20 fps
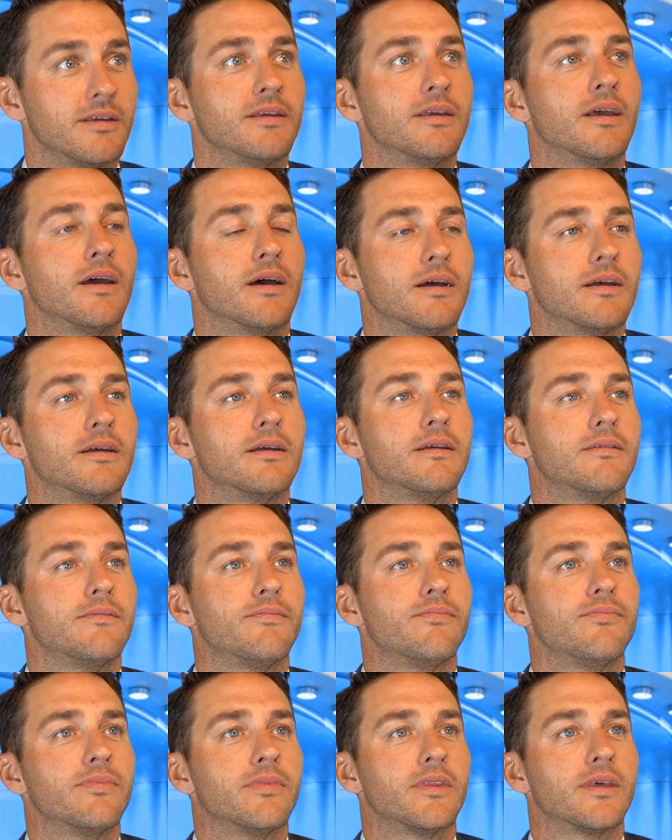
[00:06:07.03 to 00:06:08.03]
Yeah.
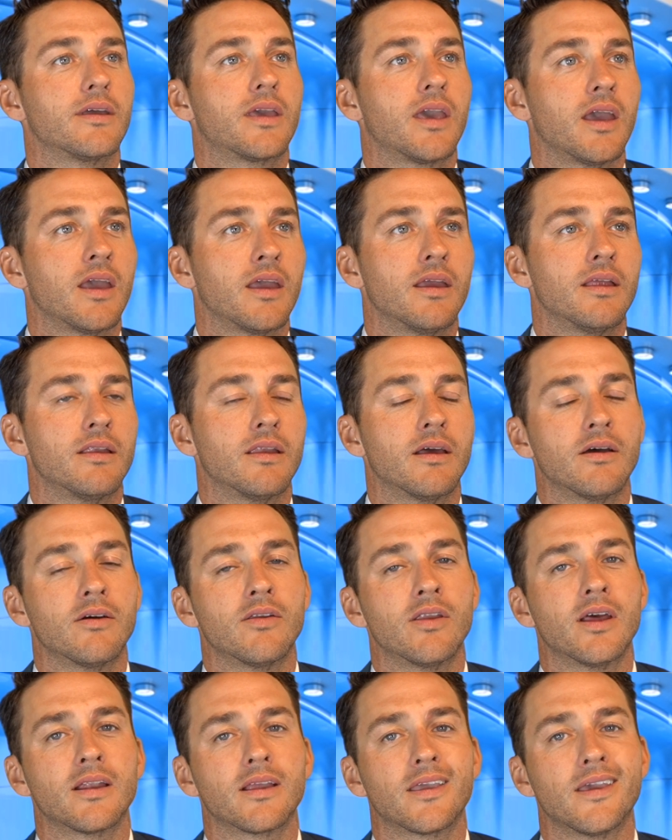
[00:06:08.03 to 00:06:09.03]
Okay. Yeah, no, we
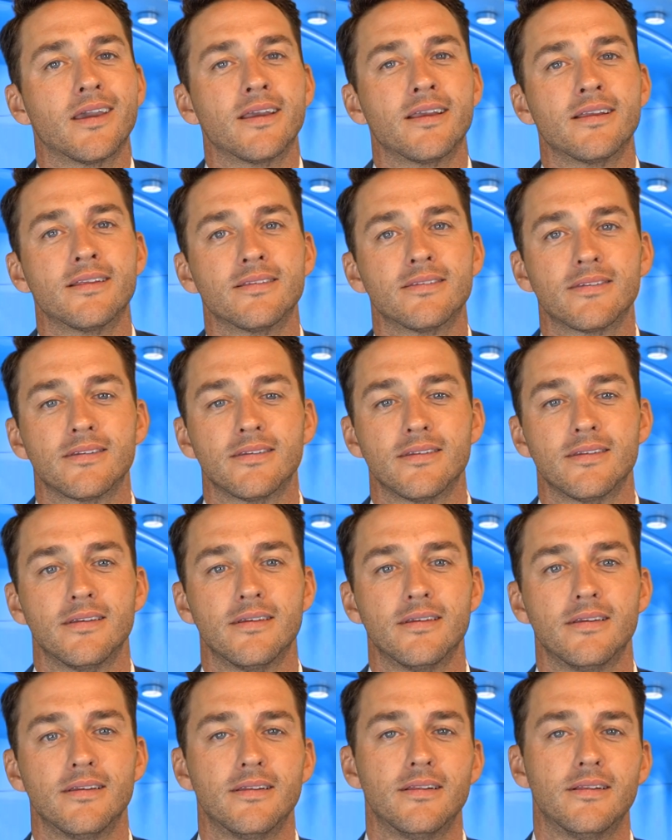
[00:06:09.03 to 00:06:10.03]
gotta do it. Canes.
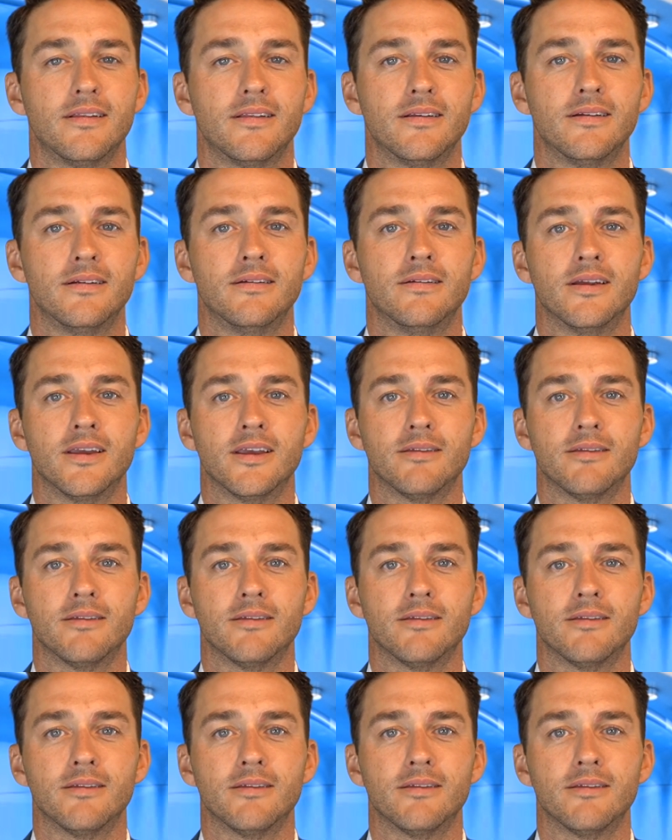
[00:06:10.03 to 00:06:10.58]
All right.